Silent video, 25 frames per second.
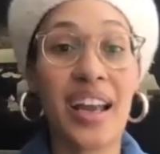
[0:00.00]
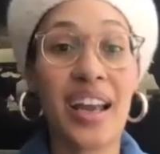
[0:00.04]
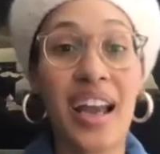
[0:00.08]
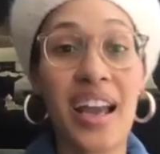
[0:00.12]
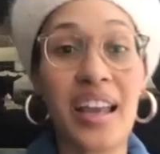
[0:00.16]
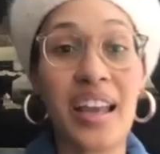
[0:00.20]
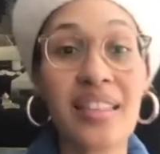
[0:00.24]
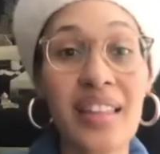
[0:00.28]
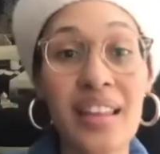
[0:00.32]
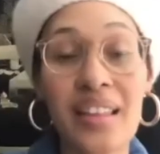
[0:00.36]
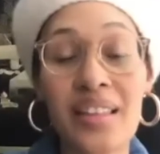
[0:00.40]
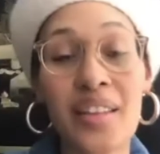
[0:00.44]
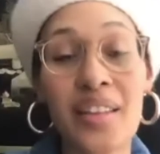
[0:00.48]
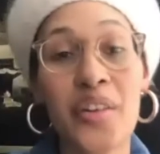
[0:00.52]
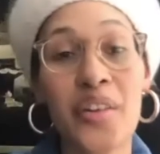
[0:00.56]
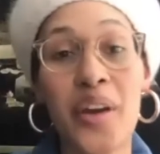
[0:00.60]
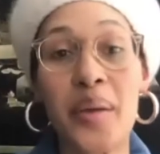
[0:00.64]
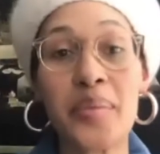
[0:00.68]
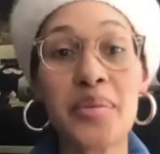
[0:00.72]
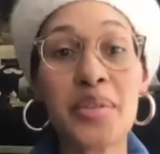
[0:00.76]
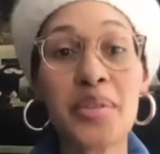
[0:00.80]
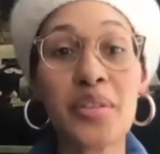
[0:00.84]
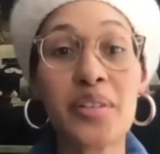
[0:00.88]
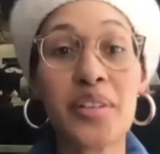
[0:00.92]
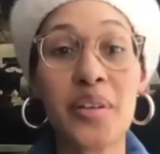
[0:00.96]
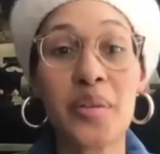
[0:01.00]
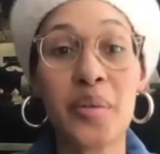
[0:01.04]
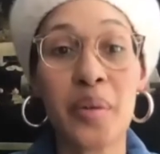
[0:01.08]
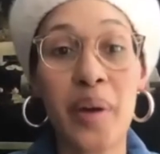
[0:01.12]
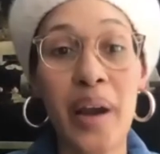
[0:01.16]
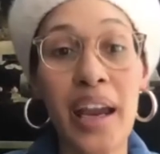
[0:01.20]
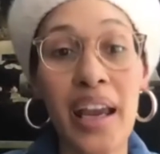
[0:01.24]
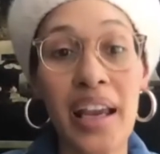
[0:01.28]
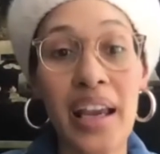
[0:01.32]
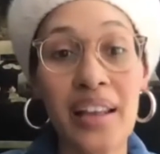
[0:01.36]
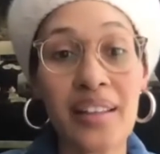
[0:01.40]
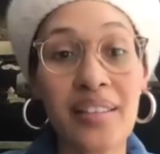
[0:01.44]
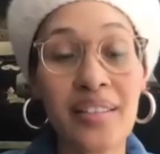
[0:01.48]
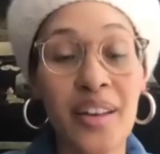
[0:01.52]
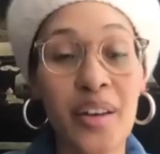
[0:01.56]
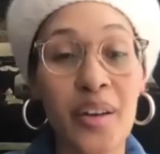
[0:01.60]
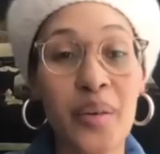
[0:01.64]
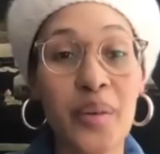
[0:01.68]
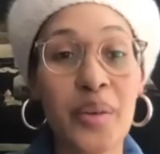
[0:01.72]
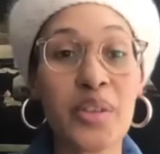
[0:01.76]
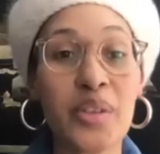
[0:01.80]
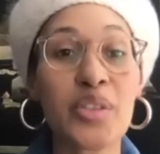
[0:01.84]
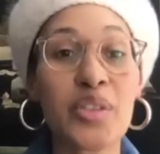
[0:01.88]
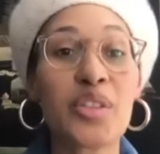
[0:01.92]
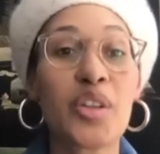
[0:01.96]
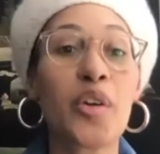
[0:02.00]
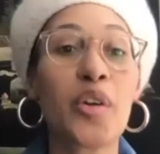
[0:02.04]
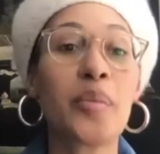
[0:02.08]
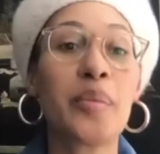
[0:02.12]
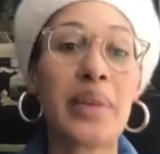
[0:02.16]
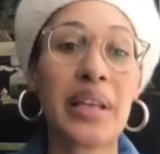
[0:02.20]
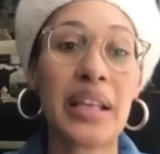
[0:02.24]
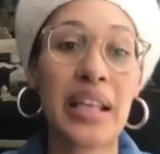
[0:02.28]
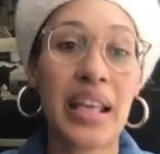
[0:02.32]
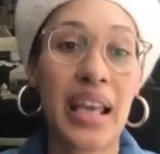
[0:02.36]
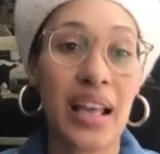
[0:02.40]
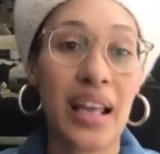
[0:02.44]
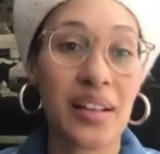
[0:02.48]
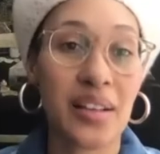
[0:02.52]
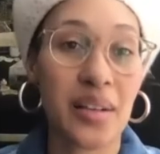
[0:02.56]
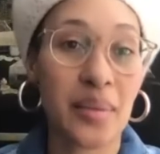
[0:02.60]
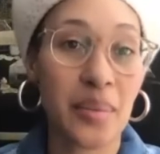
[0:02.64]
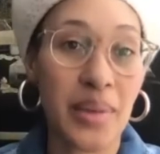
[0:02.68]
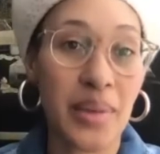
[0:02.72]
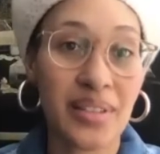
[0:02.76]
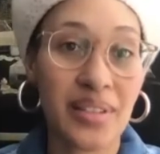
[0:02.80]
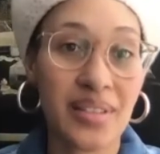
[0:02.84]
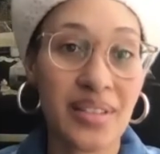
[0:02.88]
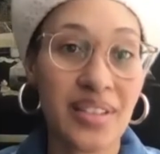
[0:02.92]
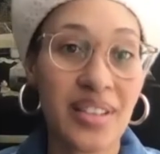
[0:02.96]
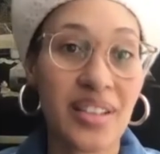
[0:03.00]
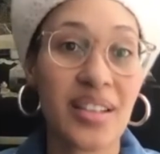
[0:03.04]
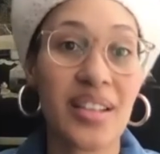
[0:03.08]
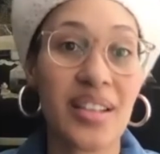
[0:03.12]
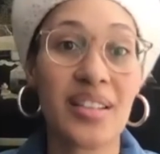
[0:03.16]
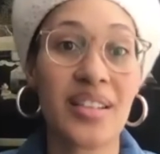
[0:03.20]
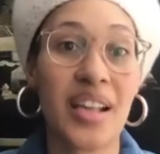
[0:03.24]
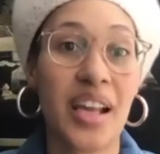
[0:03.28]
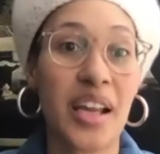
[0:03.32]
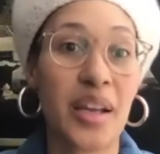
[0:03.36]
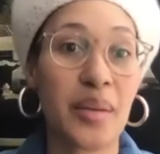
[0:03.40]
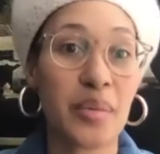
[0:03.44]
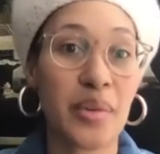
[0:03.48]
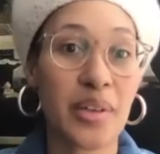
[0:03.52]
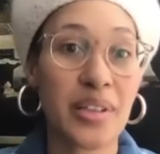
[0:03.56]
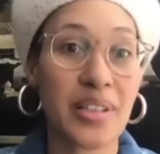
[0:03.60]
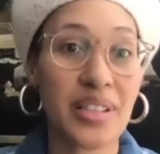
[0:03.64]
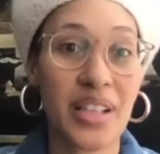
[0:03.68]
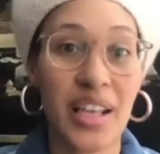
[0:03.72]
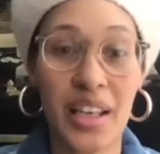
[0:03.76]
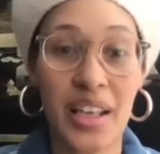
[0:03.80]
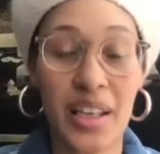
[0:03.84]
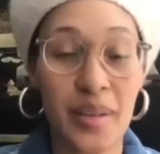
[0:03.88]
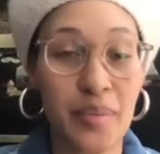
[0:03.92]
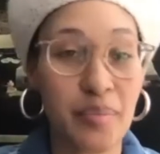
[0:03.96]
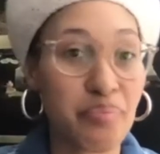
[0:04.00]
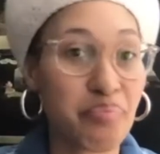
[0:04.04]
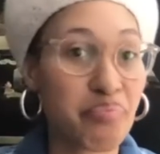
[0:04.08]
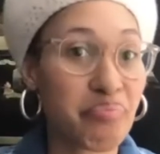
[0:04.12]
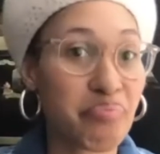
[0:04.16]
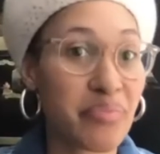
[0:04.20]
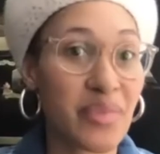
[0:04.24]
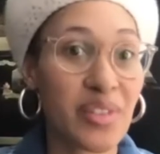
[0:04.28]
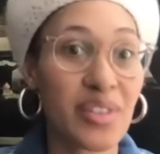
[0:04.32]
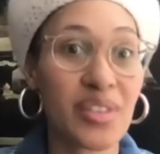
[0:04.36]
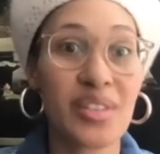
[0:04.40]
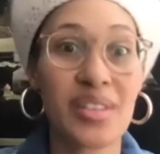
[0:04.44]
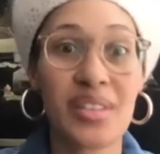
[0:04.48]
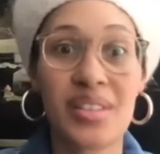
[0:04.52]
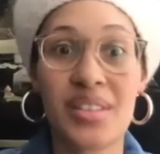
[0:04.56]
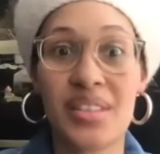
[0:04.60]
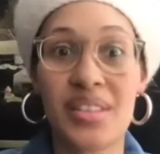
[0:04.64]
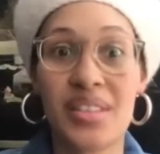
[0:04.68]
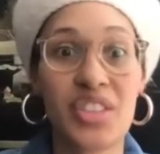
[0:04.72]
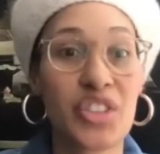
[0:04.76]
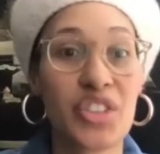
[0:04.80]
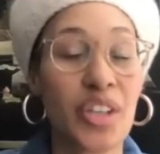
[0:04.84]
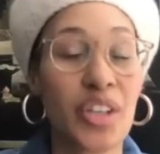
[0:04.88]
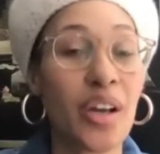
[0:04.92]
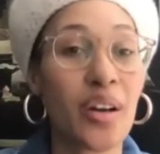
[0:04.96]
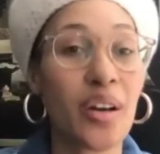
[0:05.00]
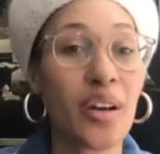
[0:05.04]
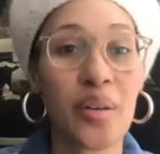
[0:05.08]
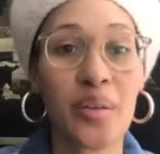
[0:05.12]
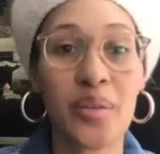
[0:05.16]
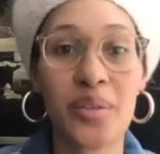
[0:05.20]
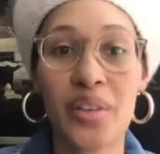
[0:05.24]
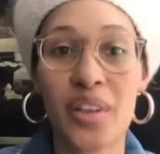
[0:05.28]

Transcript: I think that you're absolutely right. There were so many elements to this hybrid type show.